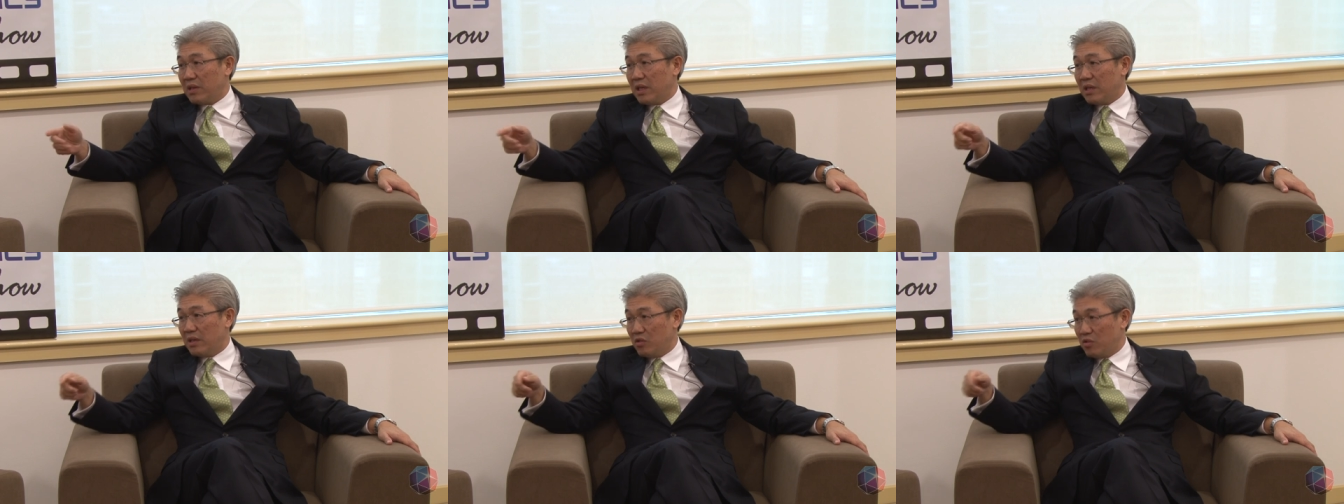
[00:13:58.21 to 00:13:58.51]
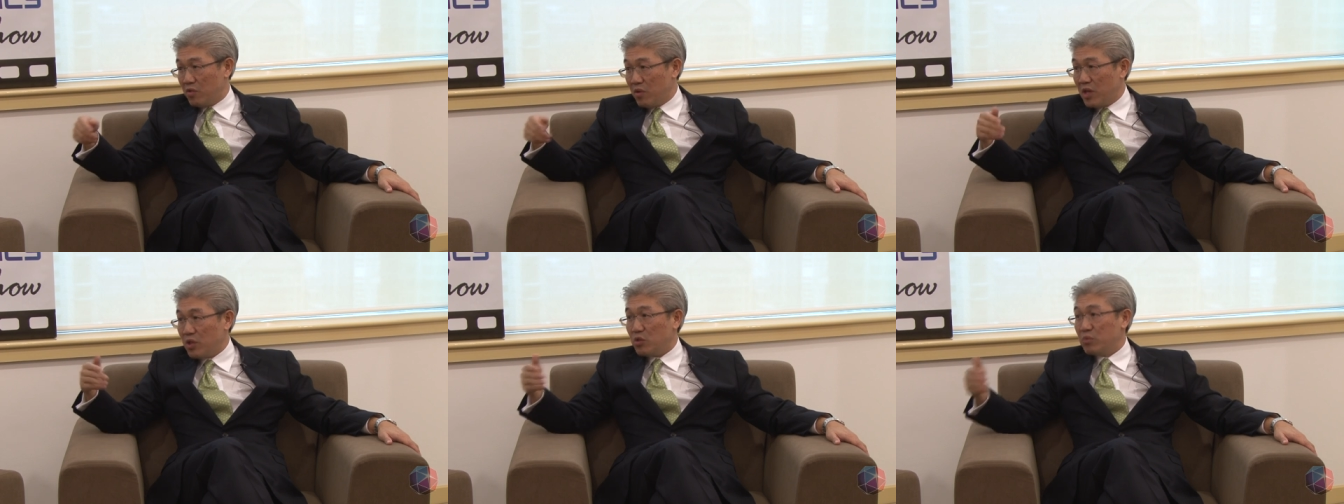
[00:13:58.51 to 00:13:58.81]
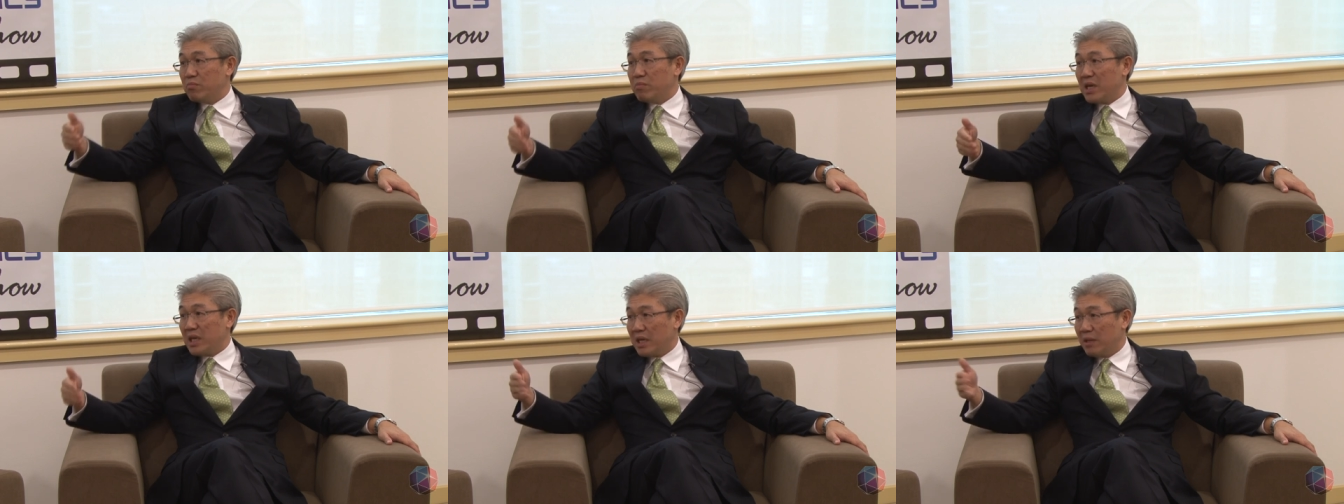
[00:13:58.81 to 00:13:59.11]
And mm. try
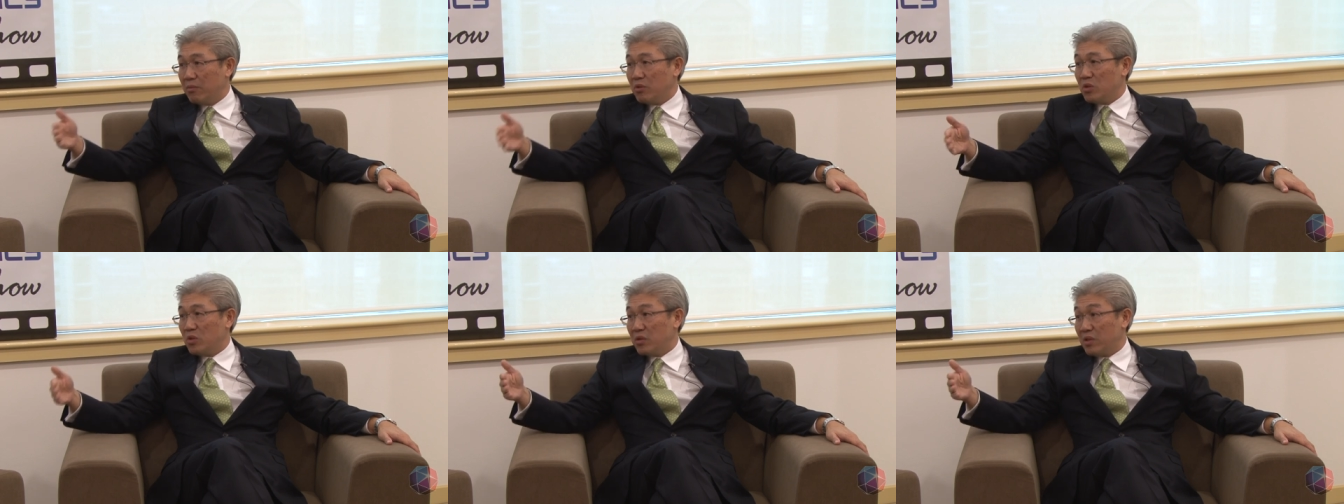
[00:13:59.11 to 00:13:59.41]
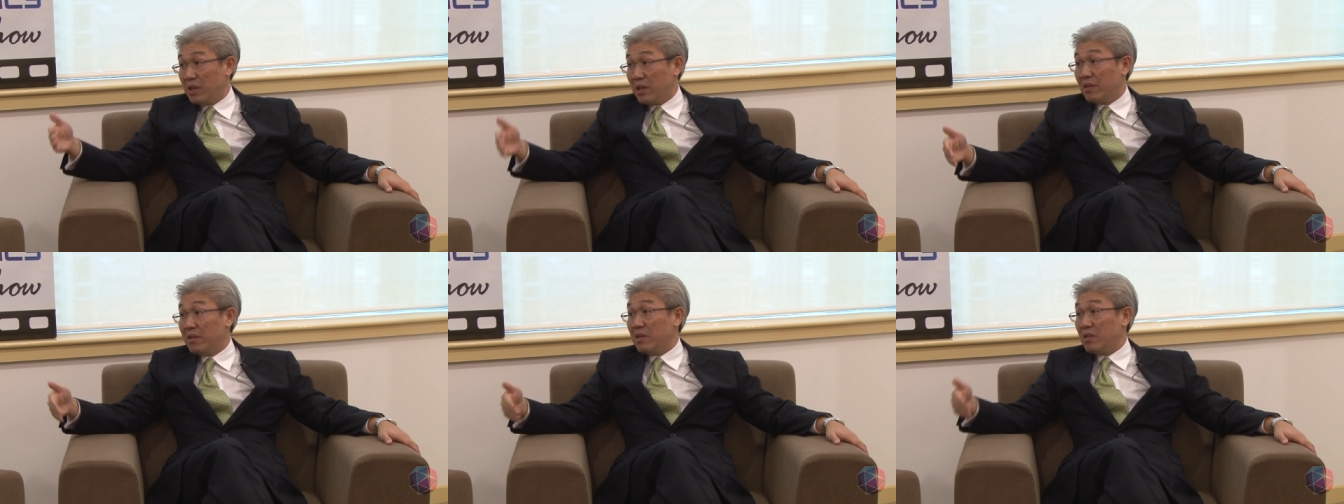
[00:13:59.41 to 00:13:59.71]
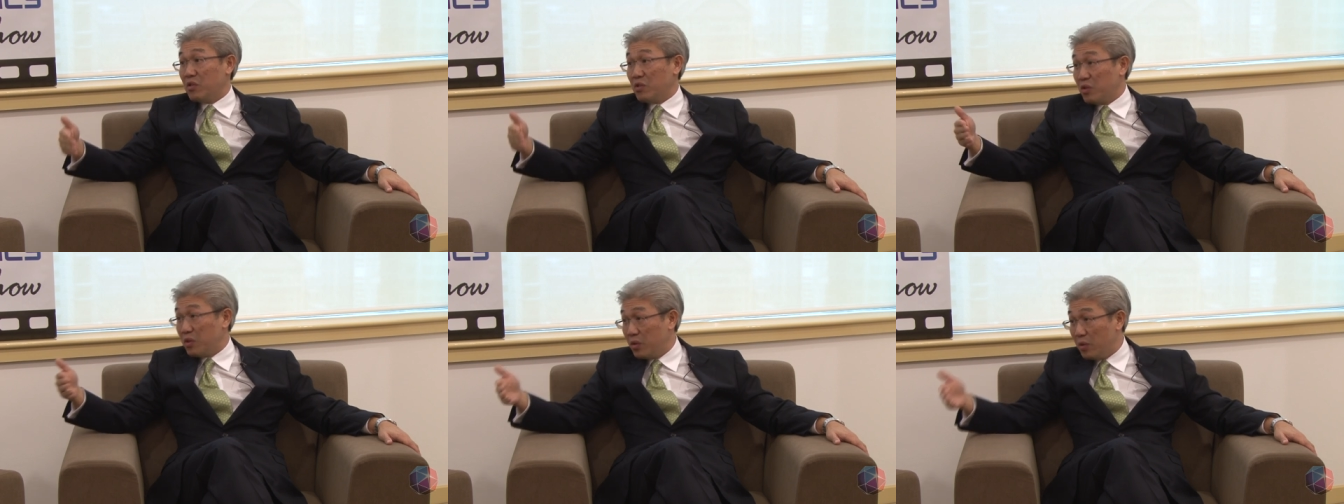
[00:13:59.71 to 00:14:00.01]
to make him do things
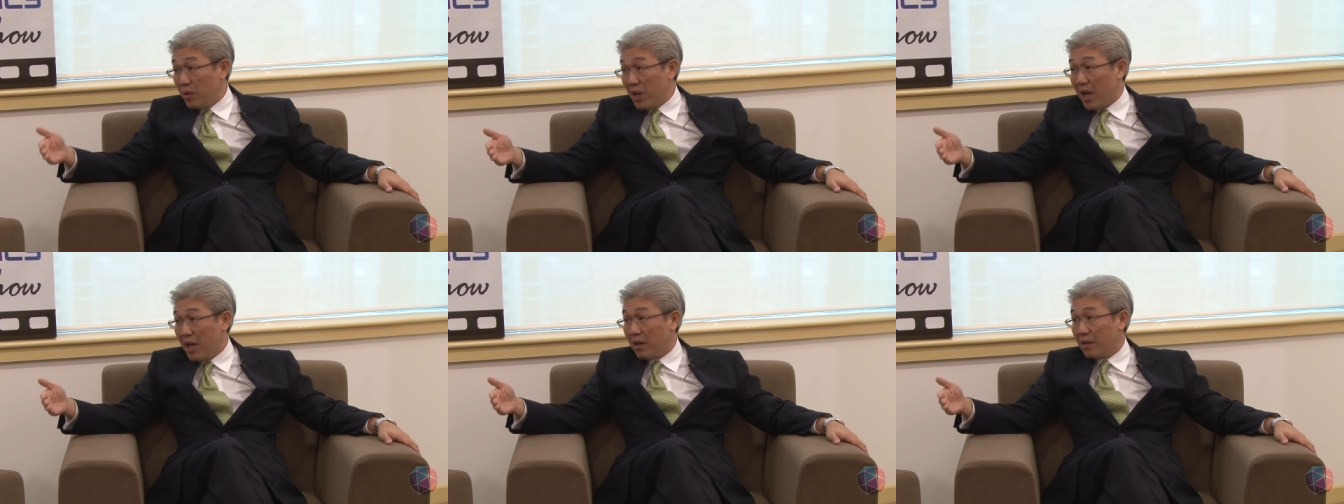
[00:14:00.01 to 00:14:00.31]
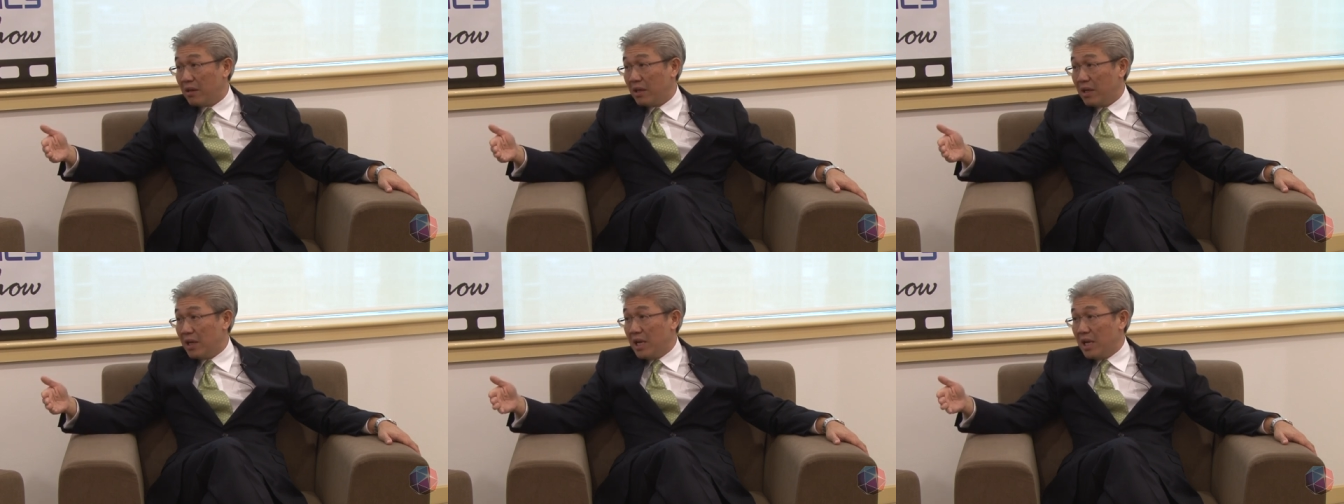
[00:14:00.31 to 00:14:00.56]
he's good at.